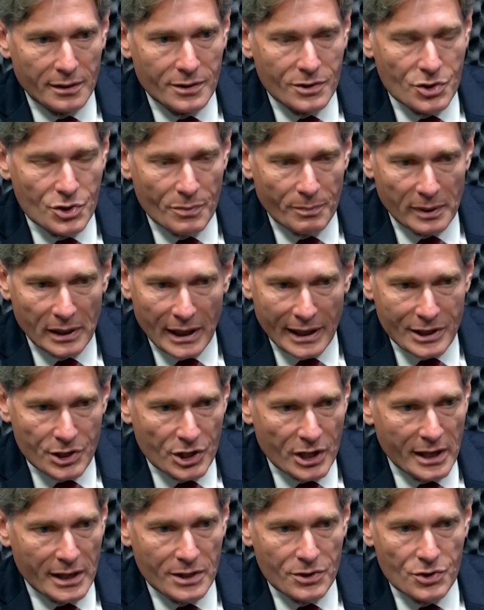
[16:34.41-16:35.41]
supply
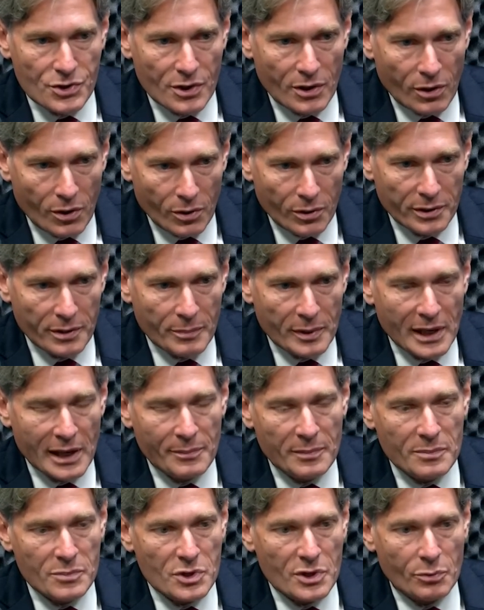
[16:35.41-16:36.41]
chains, all the
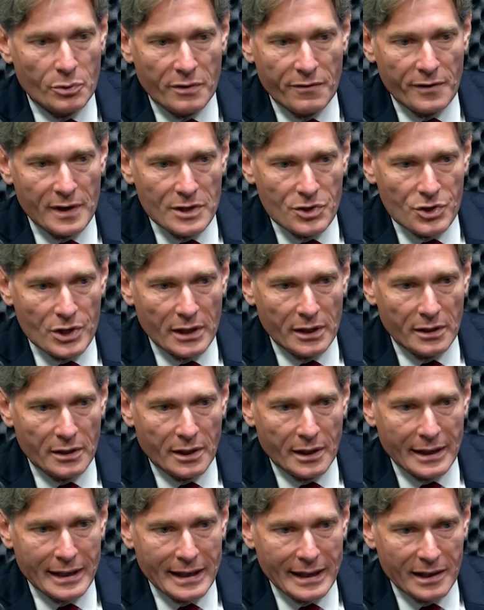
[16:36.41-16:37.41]
problems that we're facing in
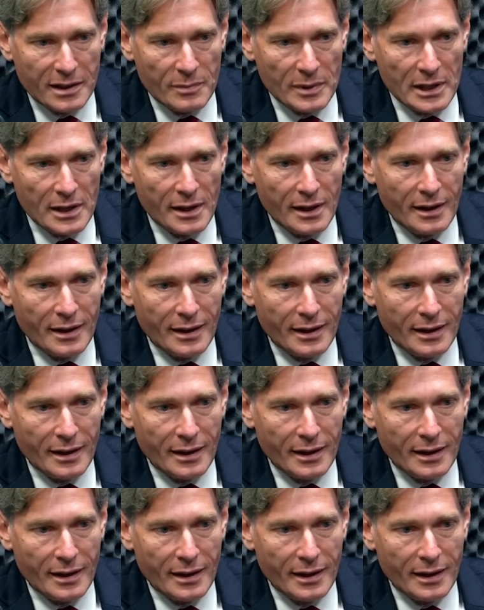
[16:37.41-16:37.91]
our economy.